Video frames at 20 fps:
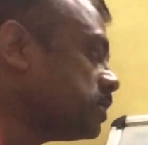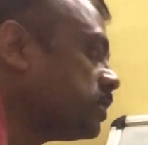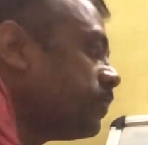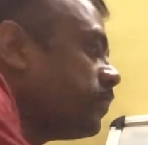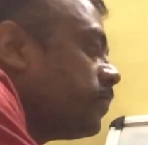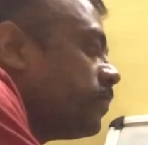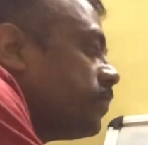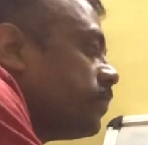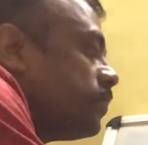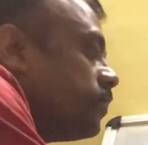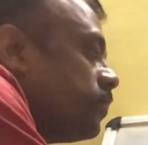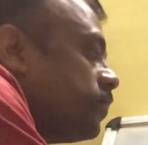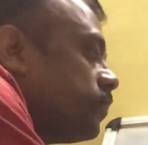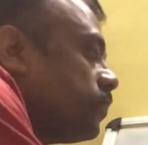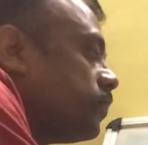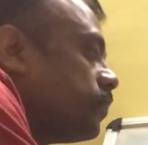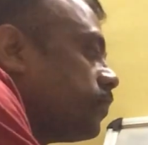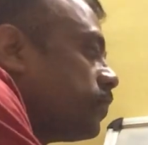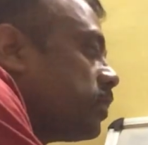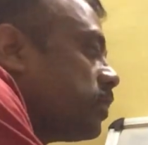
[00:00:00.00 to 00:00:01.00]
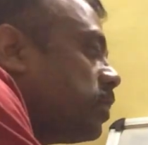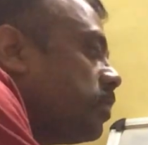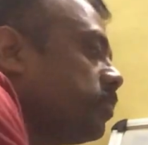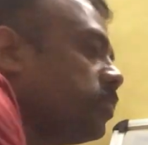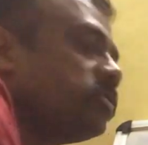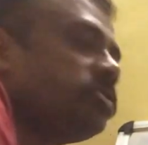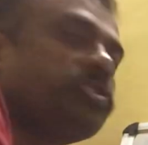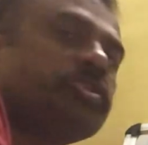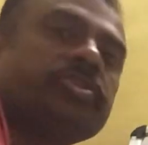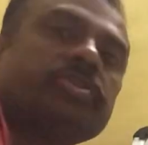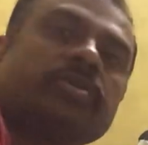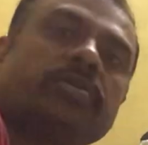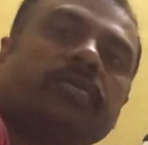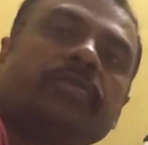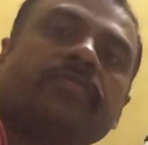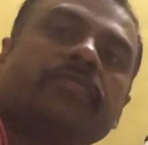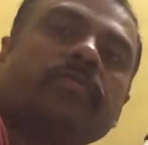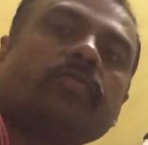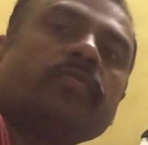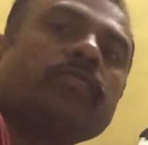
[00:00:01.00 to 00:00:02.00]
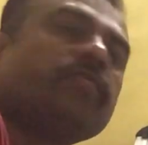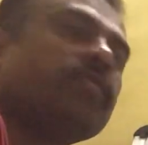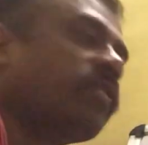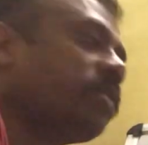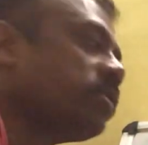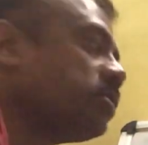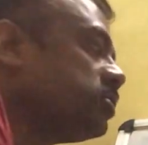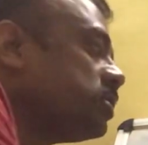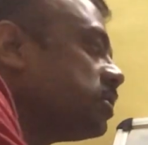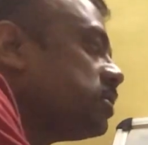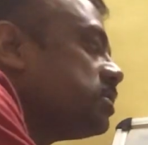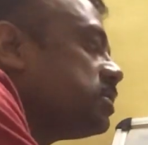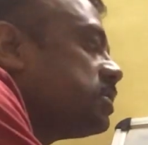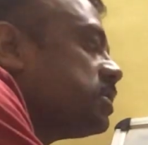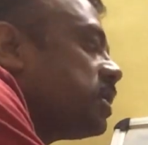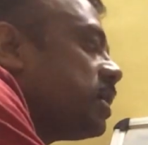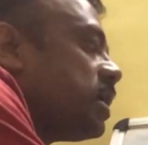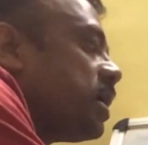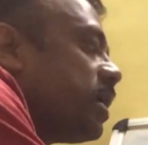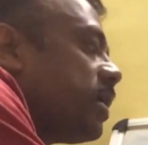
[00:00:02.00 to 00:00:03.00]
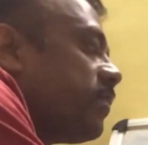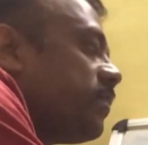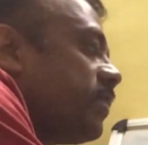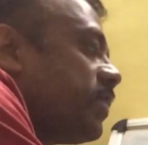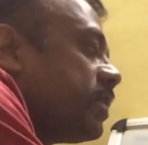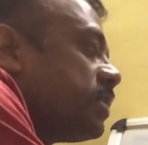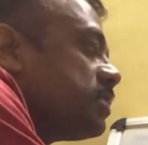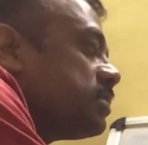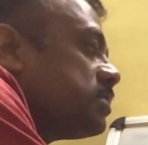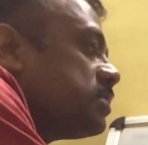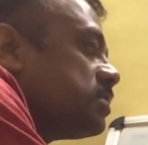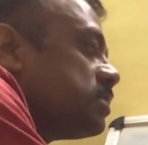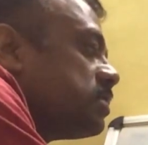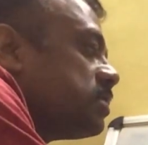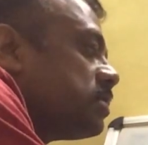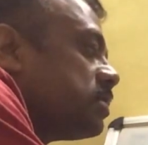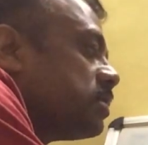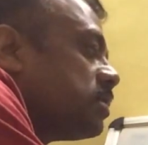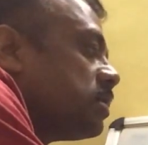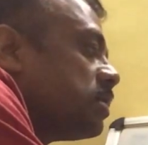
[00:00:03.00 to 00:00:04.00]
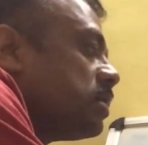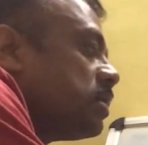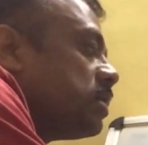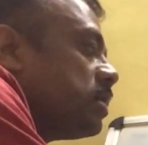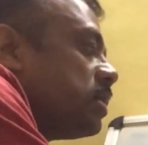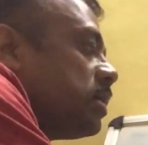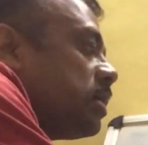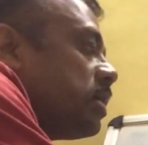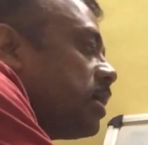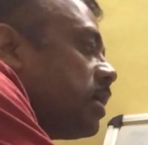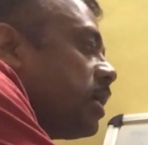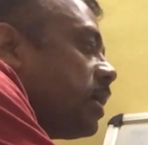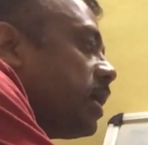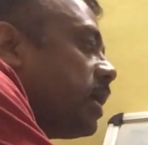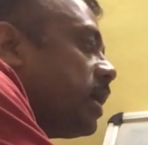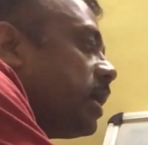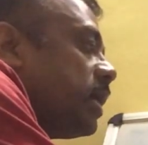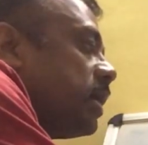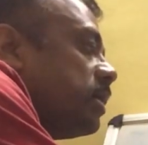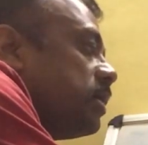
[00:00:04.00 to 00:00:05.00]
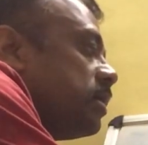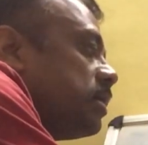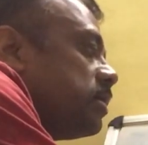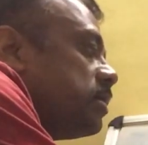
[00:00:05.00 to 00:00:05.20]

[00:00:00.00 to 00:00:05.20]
a composition of two functions fx and